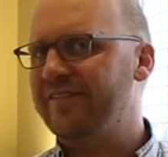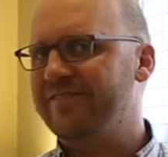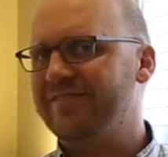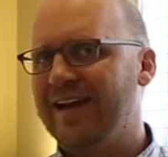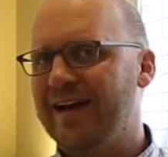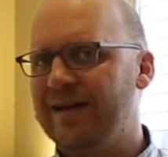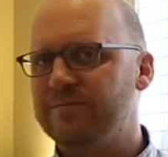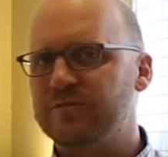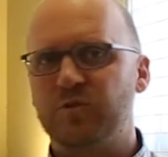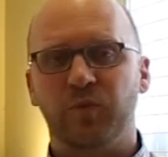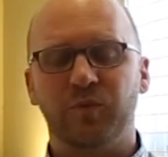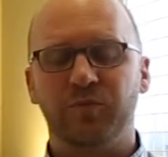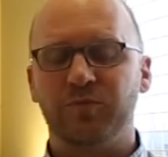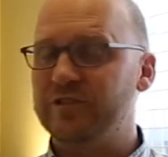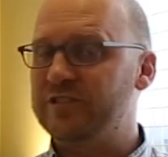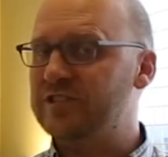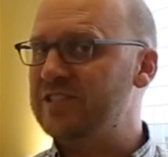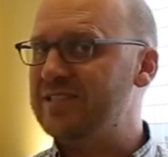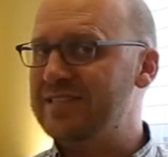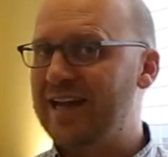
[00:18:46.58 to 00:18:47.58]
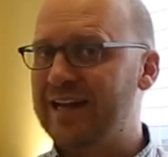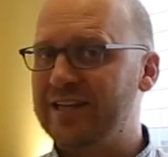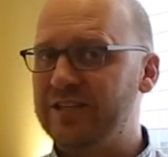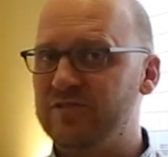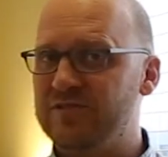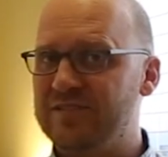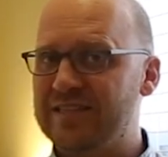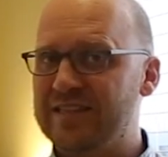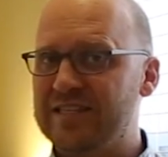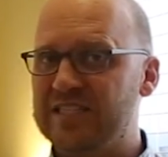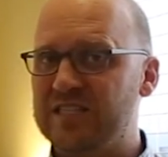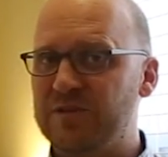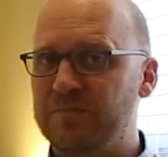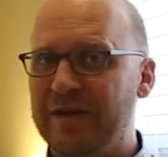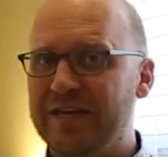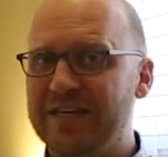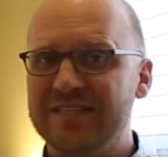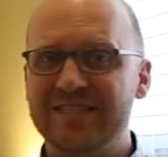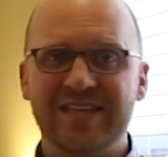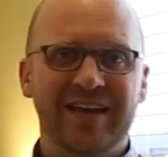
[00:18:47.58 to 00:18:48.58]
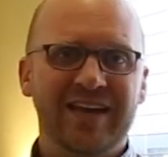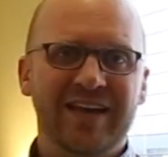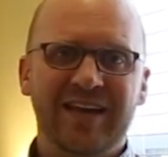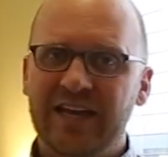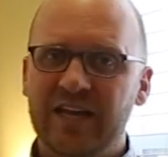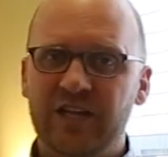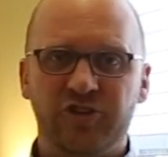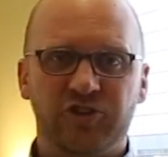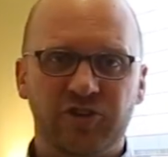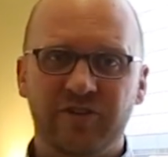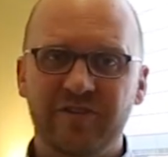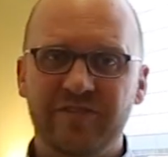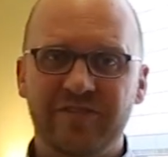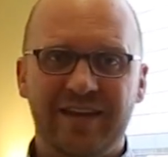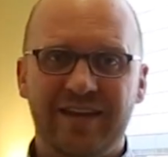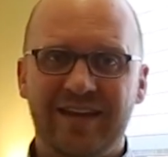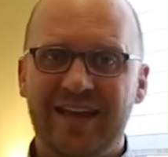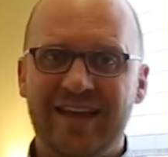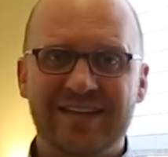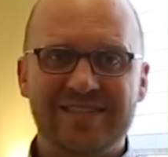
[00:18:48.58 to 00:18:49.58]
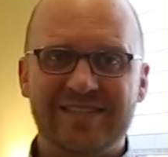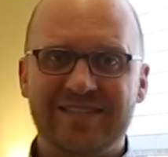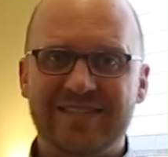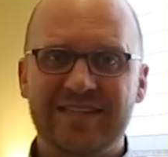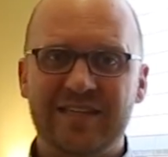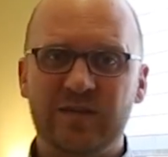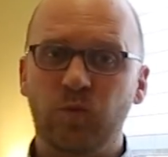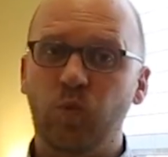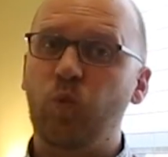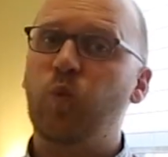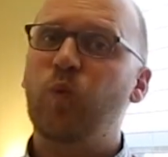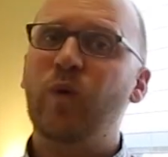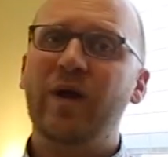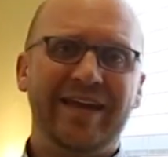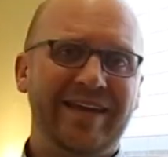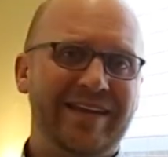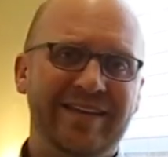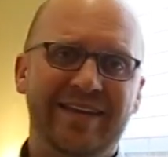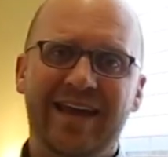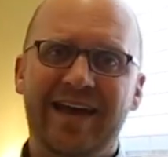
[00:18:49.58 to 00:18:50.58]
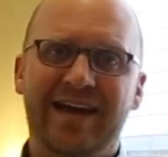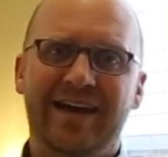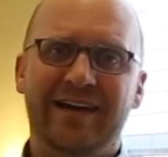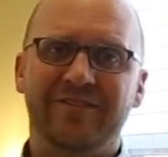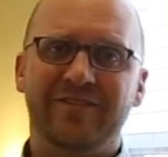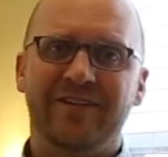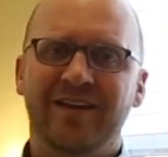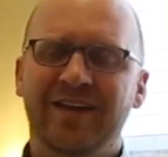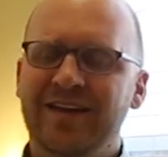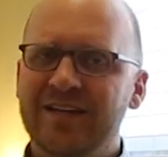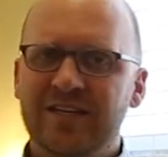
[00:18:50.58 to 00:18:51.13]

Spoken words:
of times when we're just not using the space and turn the AC way down.